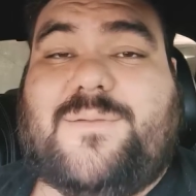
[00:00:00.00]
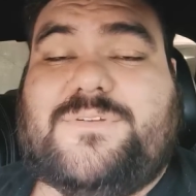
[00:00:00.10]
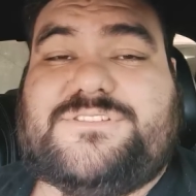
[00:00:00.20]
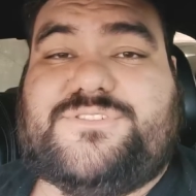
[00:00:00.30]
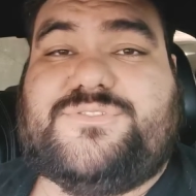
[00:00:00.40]

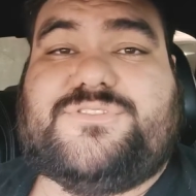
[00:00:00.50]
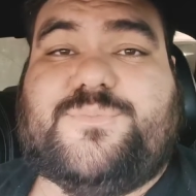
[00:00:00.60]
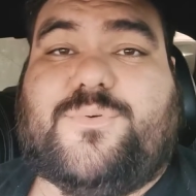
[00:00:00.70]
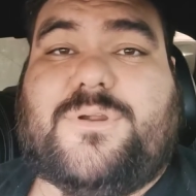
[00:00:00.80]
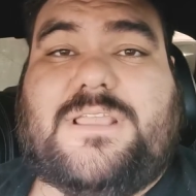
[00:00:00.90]
cameras do
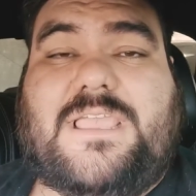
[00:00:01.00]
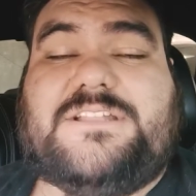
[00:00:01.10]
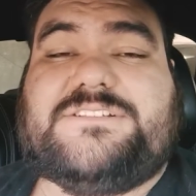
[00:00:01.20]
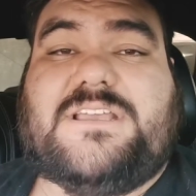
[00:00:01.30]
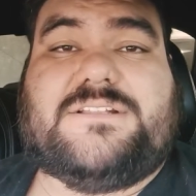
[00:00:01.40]
support
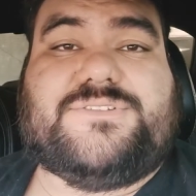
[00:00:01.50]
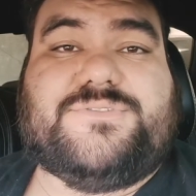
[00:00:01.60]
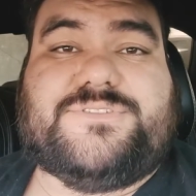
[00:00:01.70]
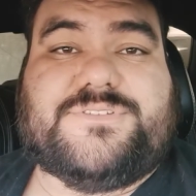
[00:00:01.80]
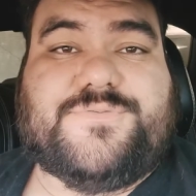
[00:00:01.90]

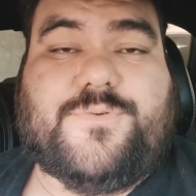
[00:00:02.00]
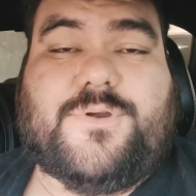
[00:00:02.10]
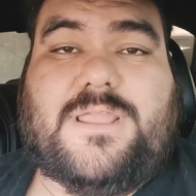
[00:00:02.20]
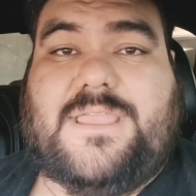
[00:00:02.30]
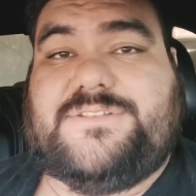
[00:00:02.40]

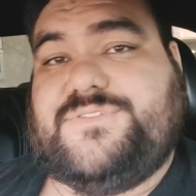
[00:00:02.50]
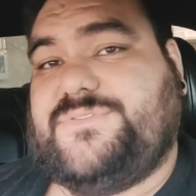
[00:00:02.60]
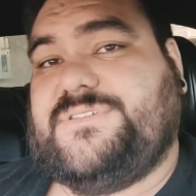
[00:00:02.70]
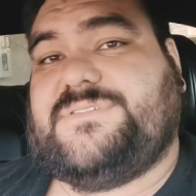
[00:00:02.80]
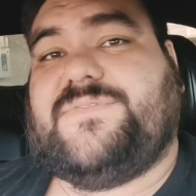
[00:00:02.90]
H.264 and
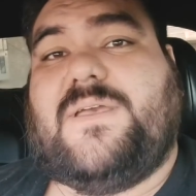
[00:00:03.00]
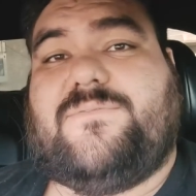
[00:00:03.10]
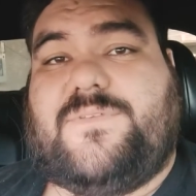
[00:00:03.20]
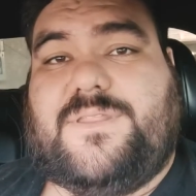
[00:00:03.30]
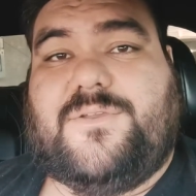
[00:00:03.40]

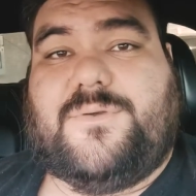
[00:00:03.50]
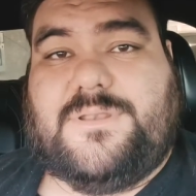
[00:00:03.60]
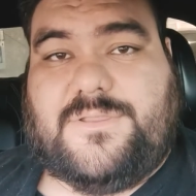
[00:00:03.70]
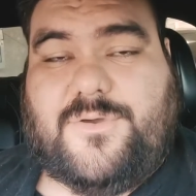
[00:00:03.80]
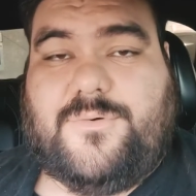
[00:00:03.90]
265 video
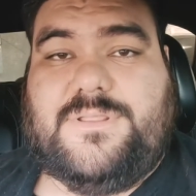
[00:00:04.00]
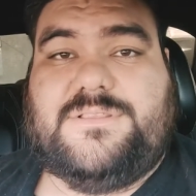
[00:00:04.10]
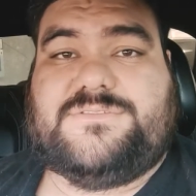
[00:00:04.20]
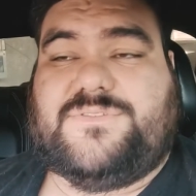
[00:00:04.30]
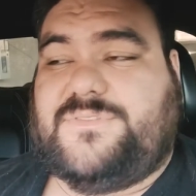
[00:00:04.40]

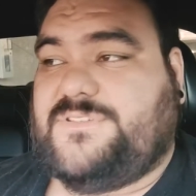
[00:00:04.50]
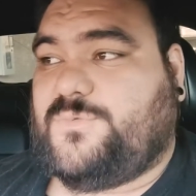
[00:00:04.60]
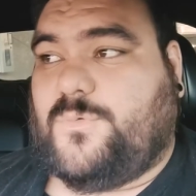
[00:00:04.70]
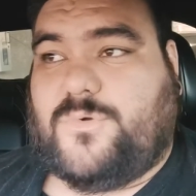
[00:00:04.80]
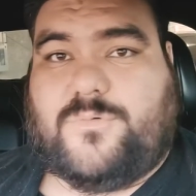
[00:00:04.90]
encoding, so
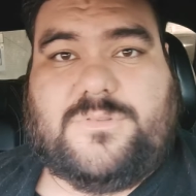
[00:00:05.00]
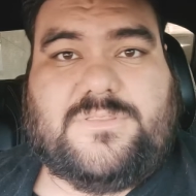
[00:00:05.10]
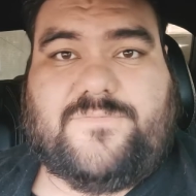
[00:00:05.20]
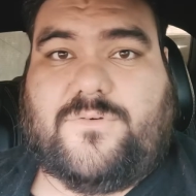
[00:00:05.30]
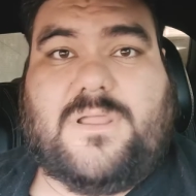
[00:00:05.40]
this will work
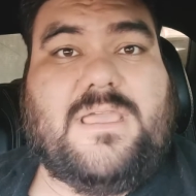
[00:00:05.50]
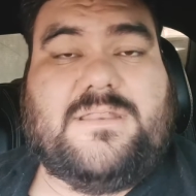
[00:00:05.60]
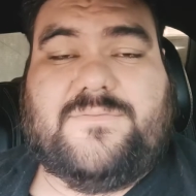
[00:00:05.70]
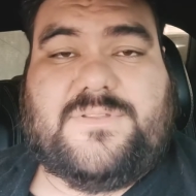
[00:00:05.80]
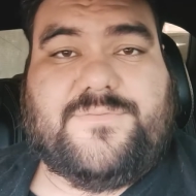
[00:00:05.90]
with a
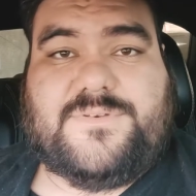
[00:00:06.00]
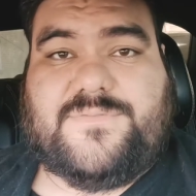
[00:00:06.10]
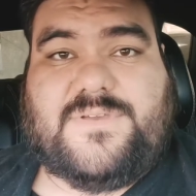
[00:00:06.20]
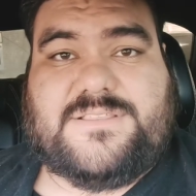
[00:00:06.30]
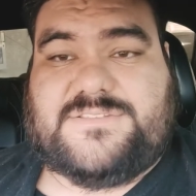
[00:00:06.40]
variety of different
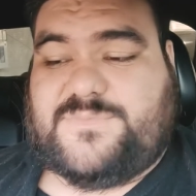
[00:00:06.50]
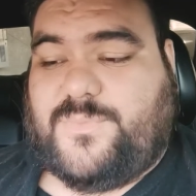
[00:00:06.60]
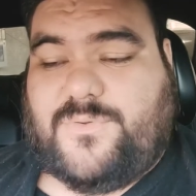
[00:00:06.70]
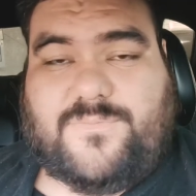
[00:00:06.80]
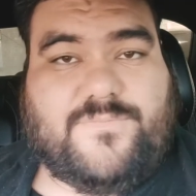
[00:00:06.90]
devices,
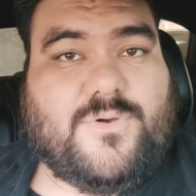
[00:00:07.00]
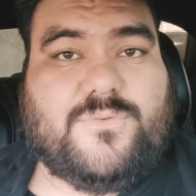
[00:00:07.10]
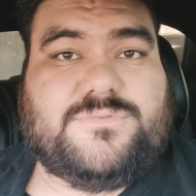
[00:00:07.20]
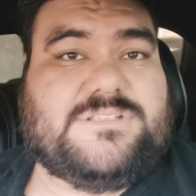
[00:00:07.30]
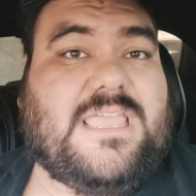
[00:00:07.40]
both
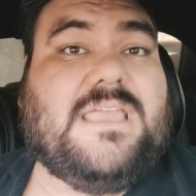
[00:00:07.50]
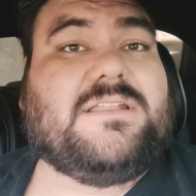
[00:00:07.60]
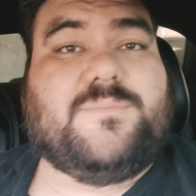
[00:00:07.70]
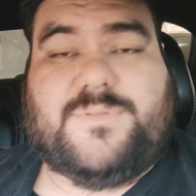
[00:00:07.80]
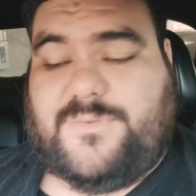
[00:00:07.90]
phones
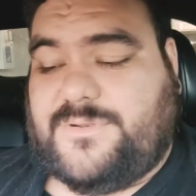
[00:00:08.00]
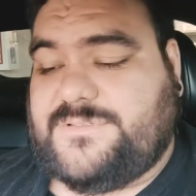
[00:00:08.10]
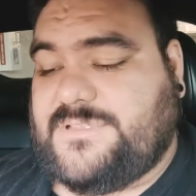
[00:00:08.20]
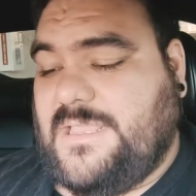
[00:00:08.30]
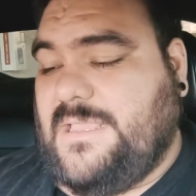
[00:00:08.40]
and
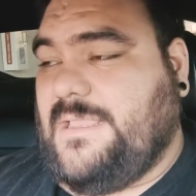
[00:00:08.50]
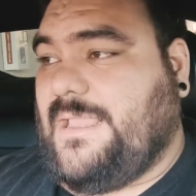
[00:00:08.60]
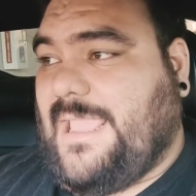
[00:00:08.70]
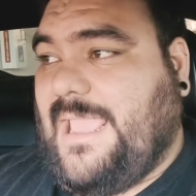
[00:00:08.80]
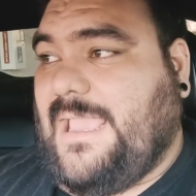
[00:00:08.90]
computers.
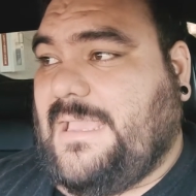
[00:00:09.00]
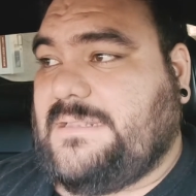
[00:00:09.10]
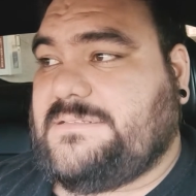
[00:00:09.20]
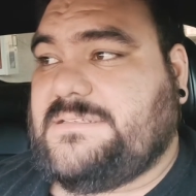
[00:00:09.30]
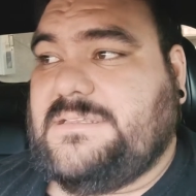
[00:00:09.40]

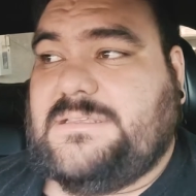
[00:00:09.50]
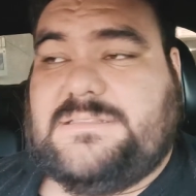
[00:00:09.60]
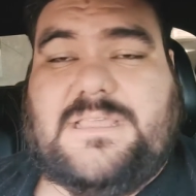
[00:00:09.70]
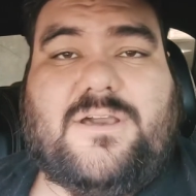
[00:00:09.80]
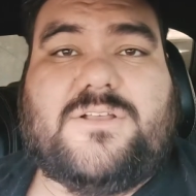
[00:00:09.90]
And
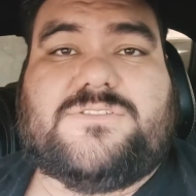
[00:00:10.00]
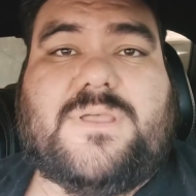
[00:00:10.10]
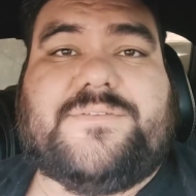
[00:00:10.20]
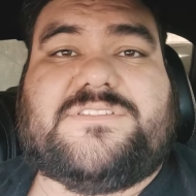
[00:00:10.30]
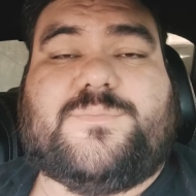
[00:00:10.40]
they
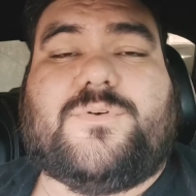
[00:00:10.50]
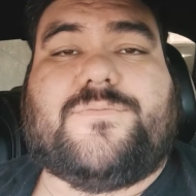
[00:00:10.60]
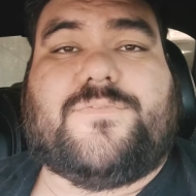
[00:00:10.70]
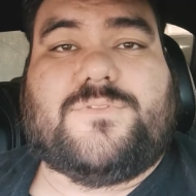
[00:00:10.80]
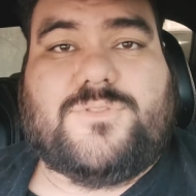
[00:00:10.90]
also have
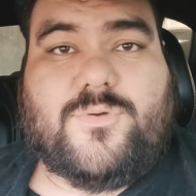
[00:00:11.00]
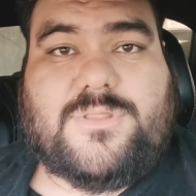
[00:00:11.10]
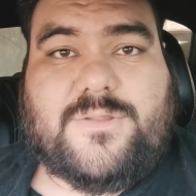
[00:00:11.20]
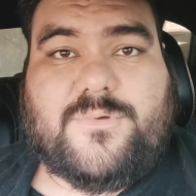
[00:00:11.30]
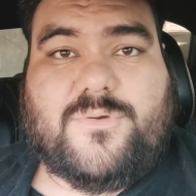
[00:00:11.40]
support for low
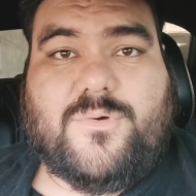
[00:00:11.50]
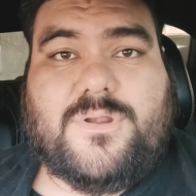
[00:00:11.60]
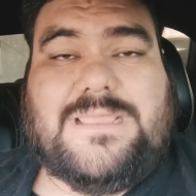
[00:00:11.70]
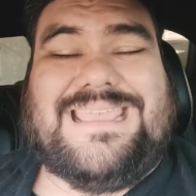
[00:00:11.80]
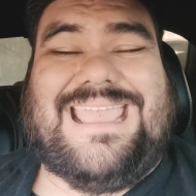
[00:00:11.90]
light
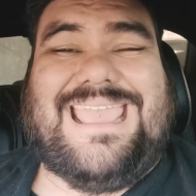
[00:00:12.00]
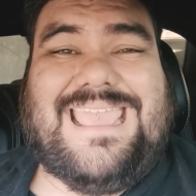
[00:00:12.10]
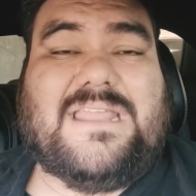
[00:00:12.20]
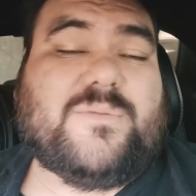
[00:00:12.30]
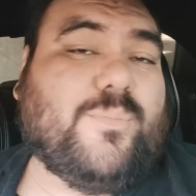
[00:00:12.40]
recording
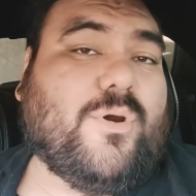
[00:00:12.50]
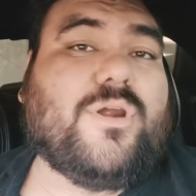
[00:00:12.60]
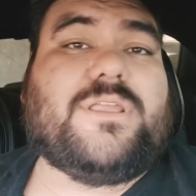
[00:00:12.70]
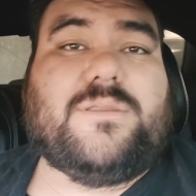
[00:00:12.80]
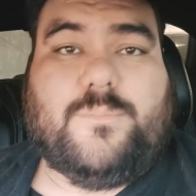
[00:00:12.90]
and
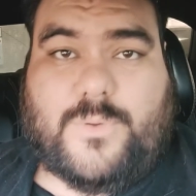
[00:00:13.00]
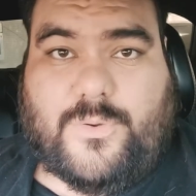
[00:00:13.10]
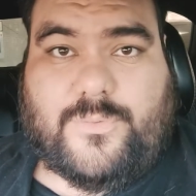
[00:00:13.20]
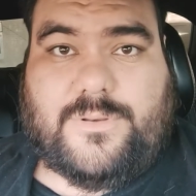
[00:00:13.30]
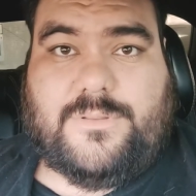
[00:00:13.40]
parking
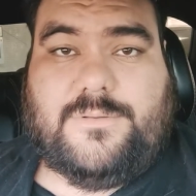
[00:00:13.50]
mode.